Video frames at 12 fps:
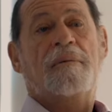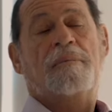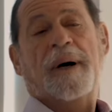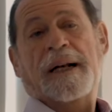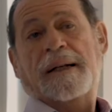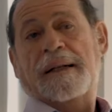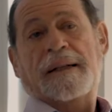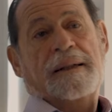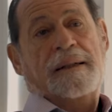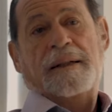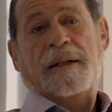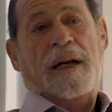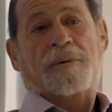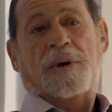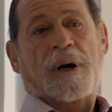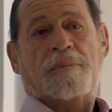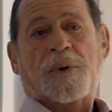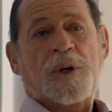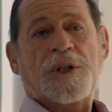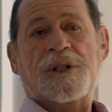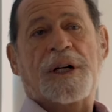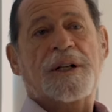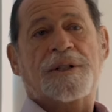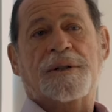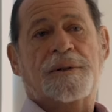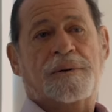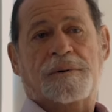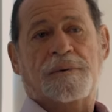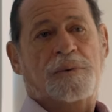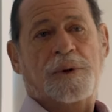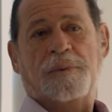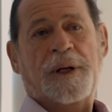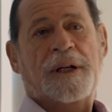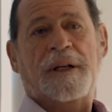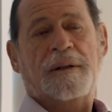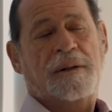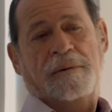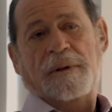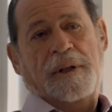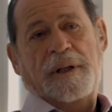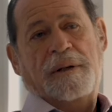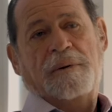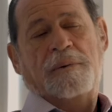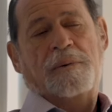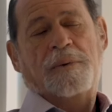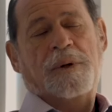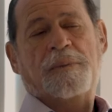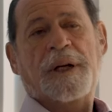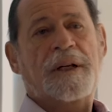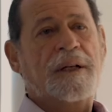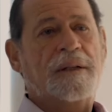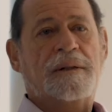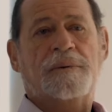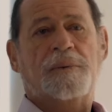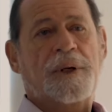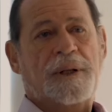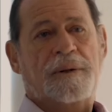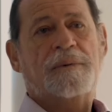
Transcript: but our appreciation would be killed with